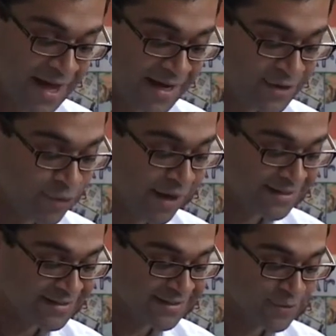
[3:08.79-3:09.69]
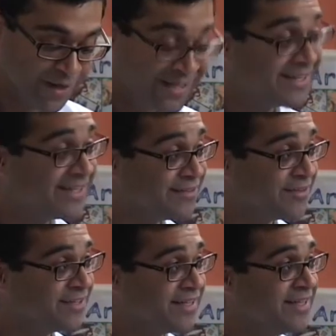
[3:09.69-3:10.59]
And it's quite
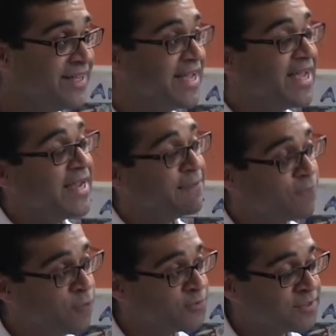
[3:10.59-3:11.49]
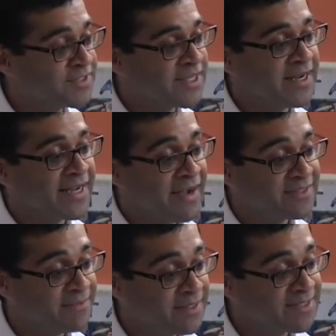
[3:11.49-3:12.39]
clear that the enforcement and
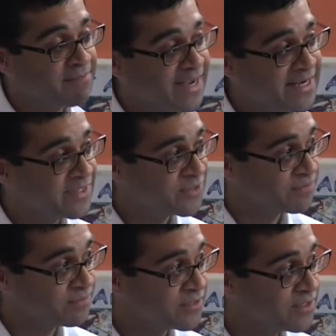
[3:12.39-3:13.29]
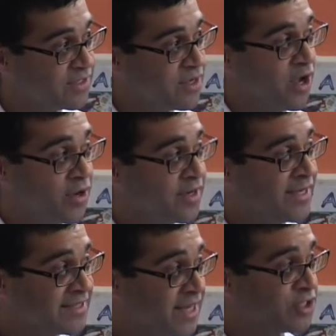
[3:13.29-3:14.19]
accountability mechanisms under
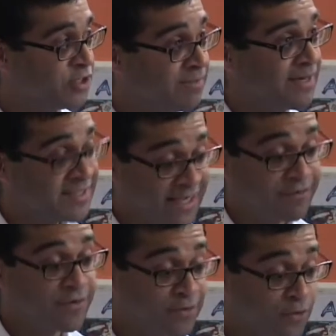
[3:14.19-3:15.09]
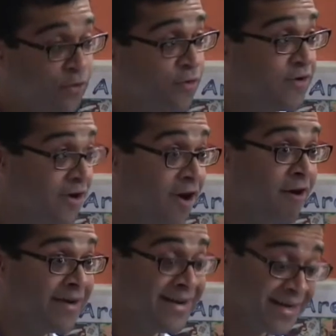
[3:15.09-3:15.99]
international humanitarian law
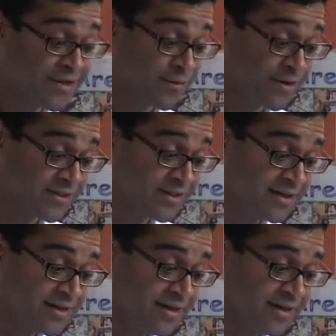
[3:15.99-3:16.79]
are inadequate.